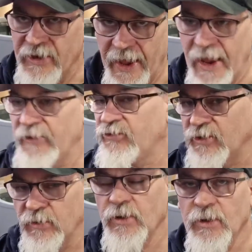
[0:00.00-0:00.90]
dash
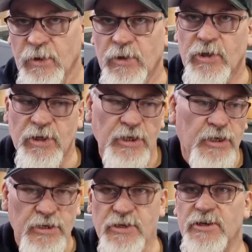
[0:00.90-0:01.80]
and
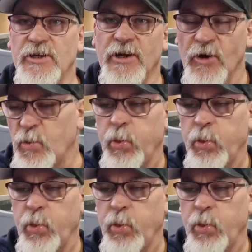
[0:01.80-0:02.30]
you know,